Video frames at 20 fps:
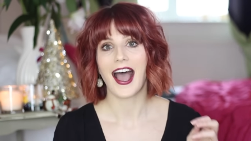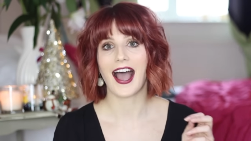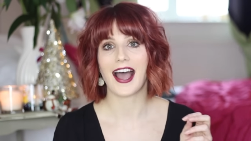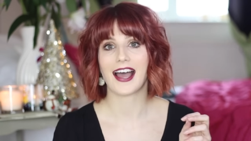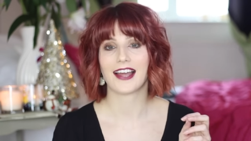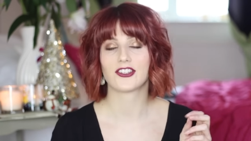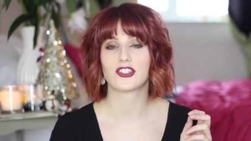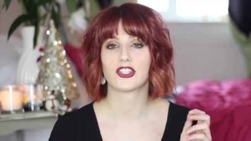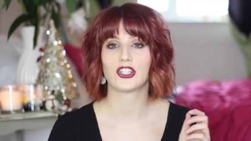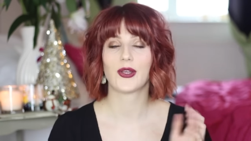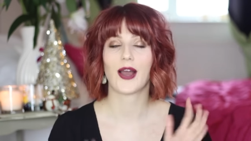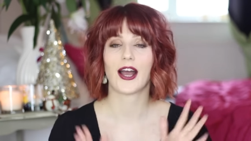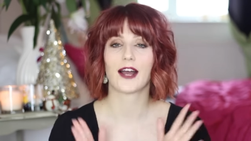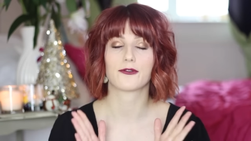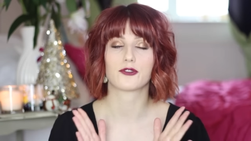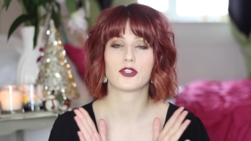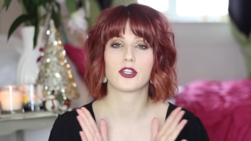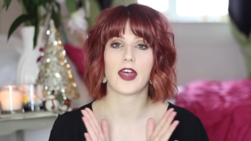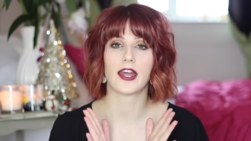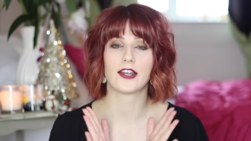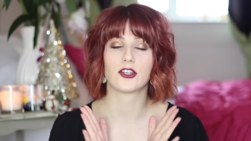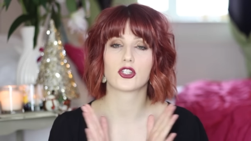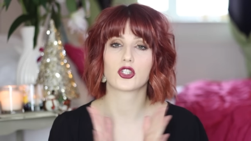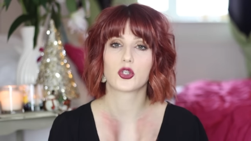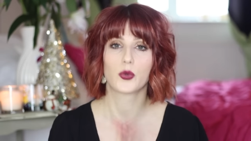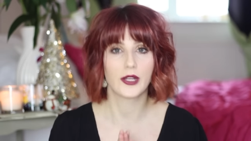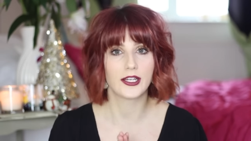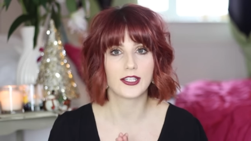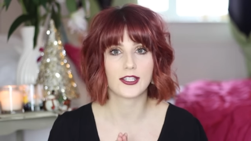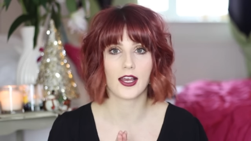and you have to then
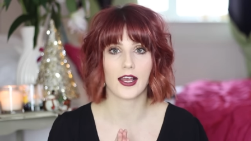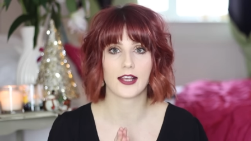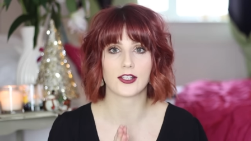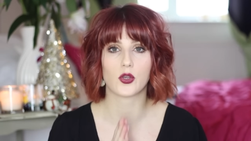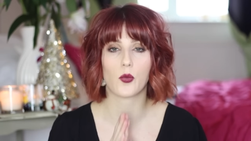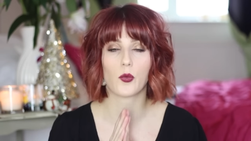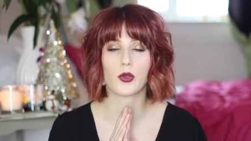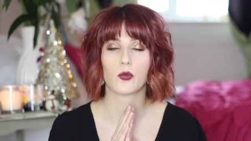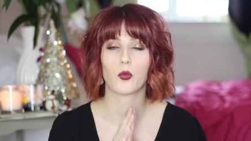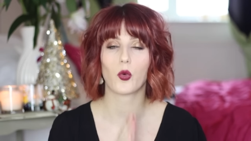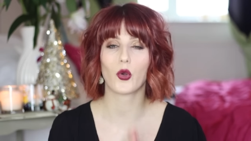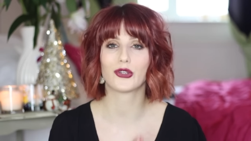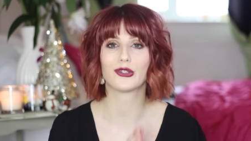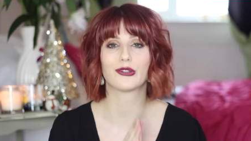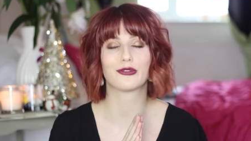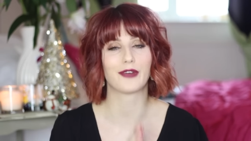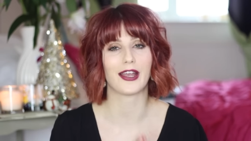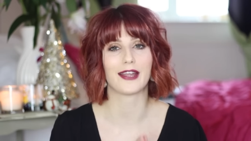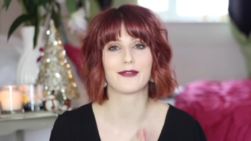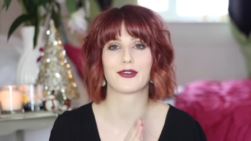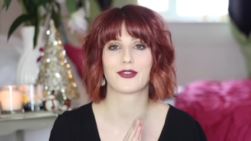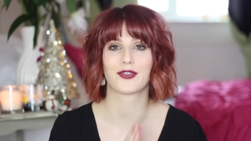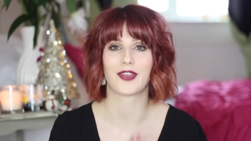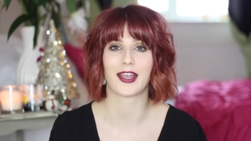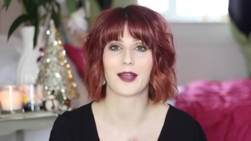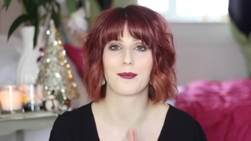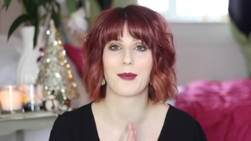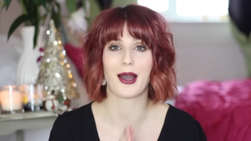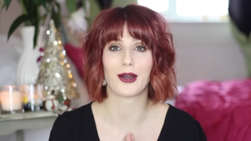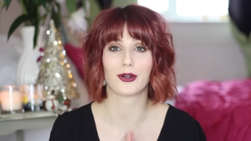tweet us with what your favourite
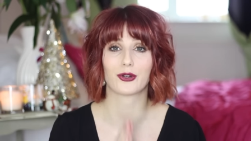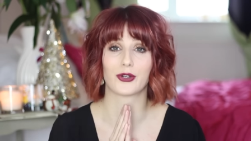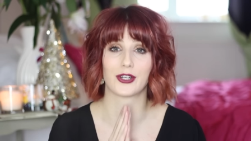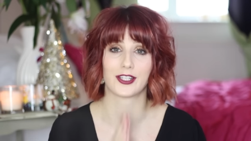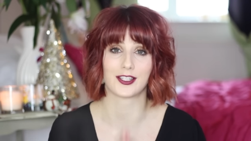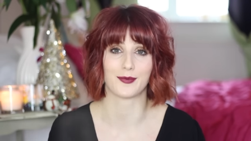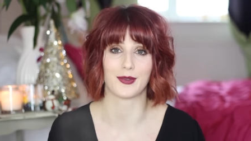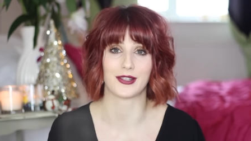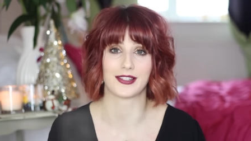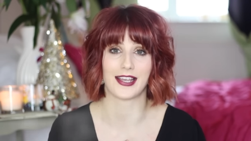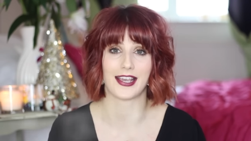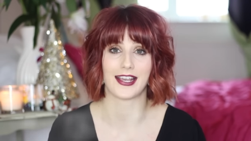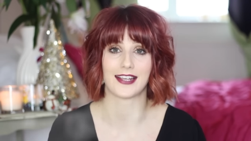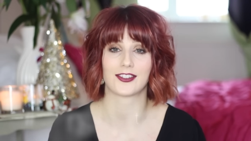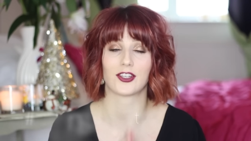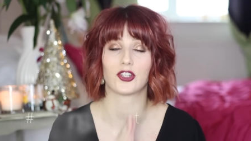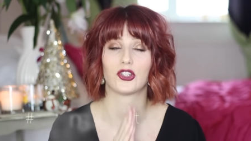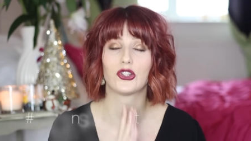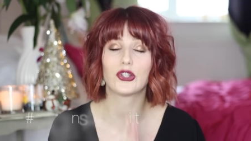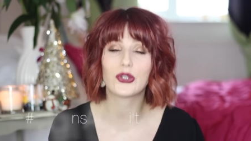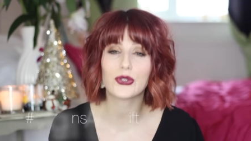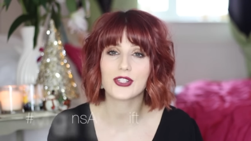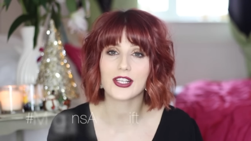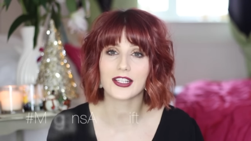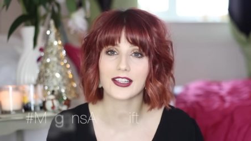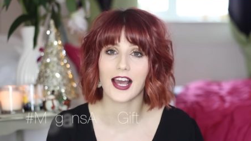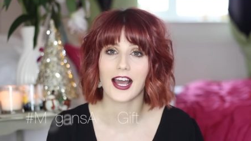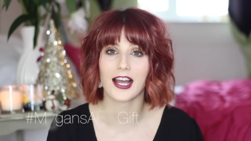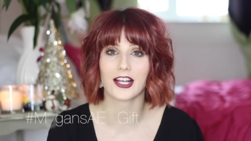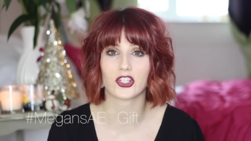thing about Christmas is
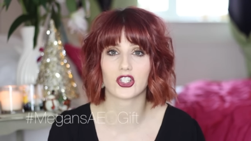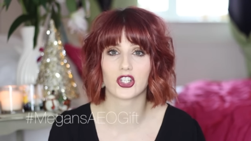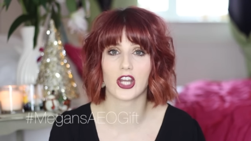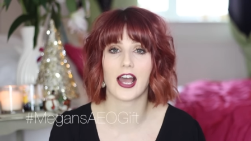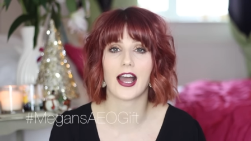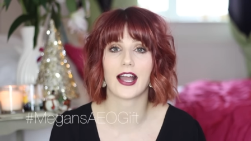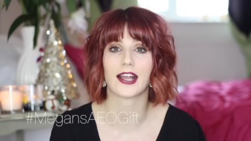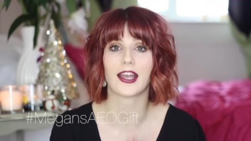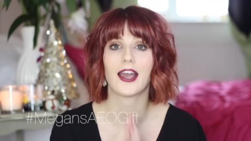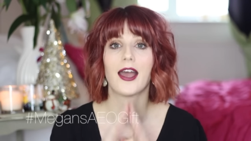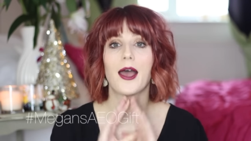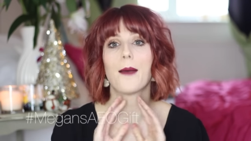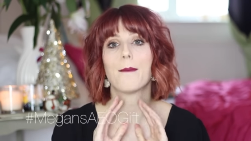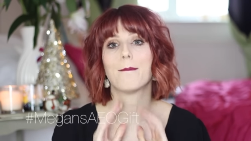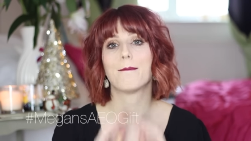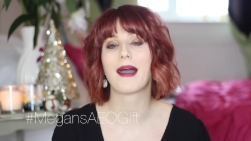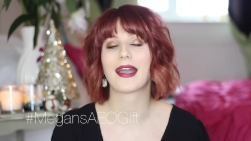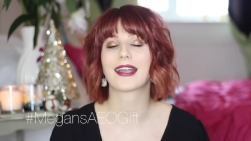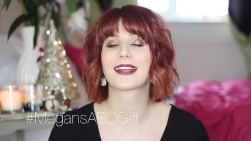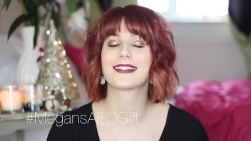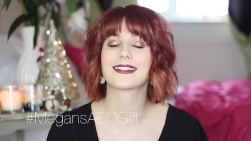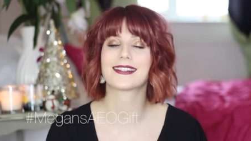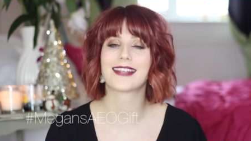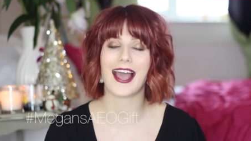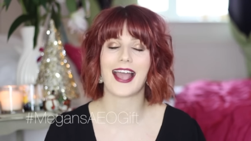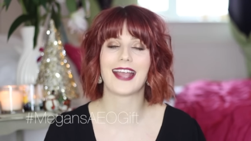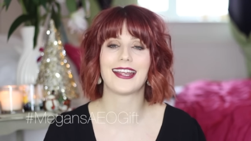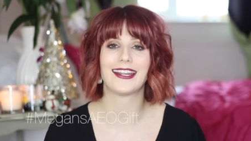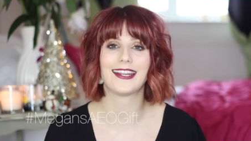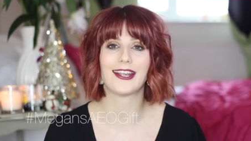using the hashtag
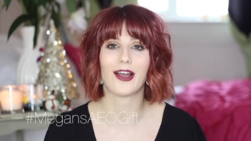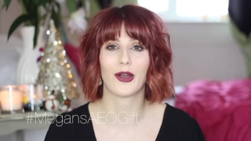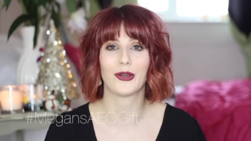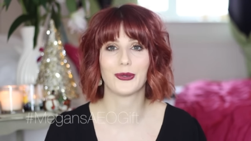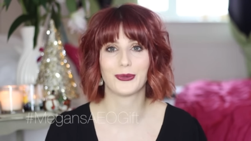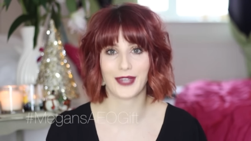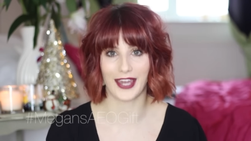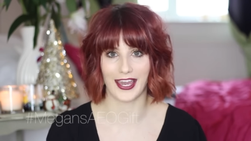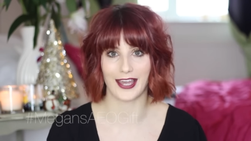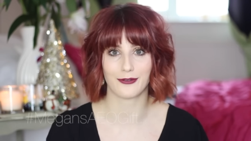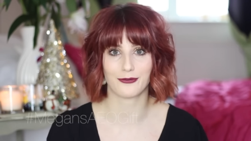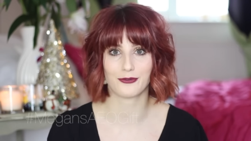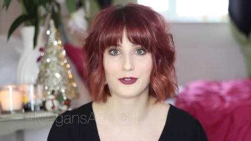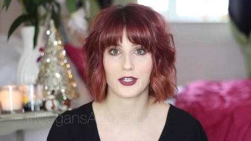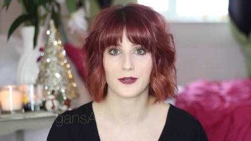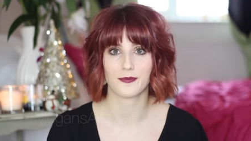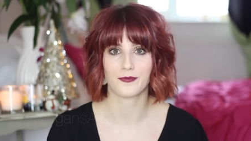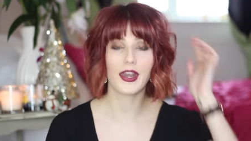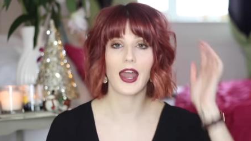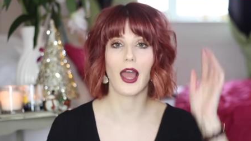#MegansAEOGift.